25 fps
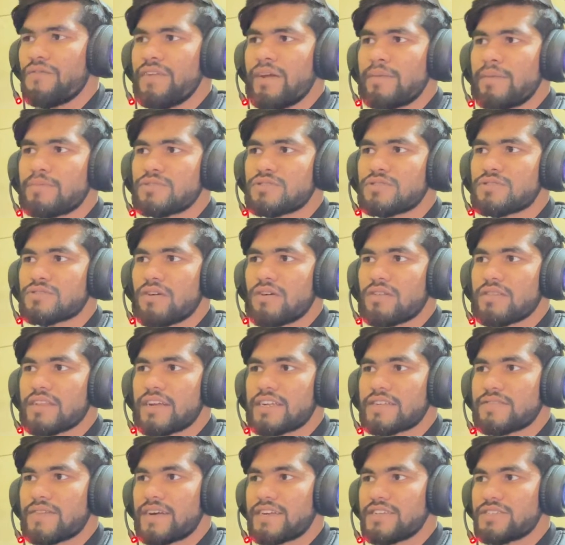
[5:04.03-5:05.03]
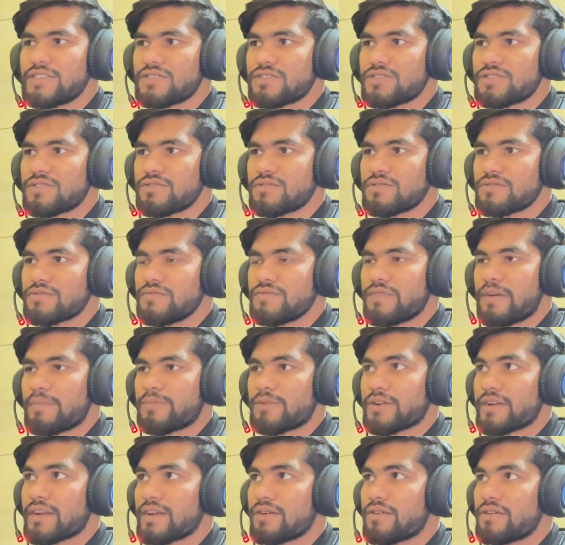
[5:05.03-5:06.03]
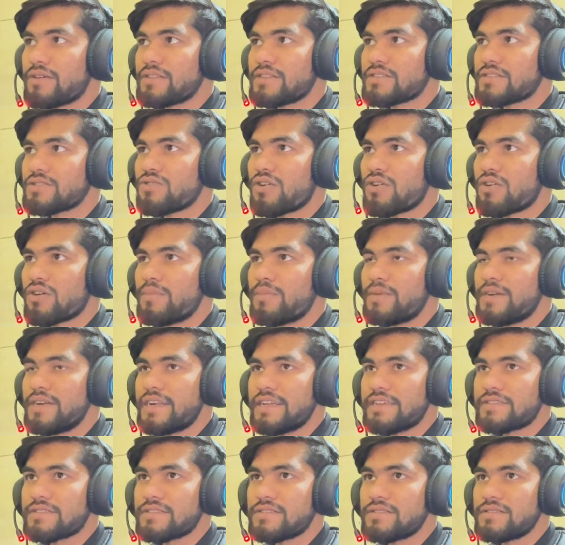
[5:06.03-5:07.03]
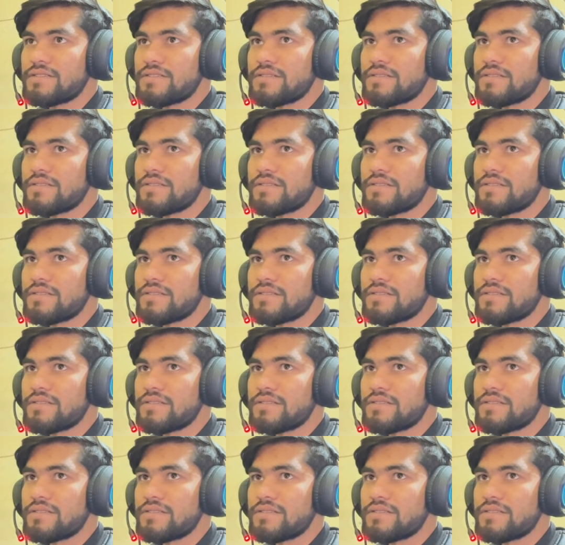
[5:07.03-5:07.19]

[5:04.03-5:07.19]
have to install the Android Studio. We have to click on this documentation,